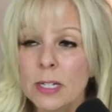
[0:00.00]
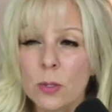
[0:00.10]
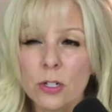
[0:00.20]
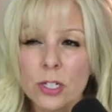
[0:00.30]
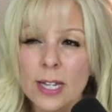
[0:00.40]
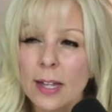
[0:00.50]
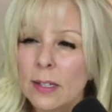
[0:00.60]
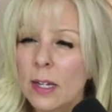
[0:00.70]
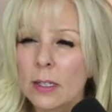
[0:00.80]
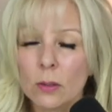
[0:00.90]
So I just
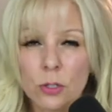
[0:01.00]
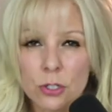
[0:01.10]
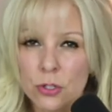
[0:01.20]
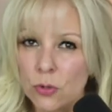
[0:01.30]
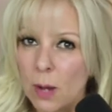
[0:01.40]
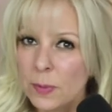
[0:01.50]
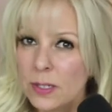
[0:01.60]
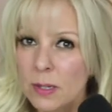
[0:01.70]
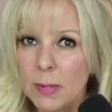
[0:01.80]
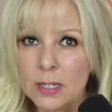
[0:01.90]
had the Lord just drop
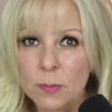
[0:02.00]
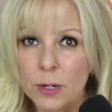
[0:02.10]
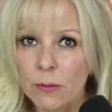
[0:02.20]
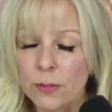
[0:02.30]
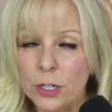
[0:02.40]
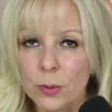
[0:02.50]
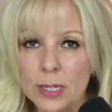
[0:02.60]
this in my spirit for you.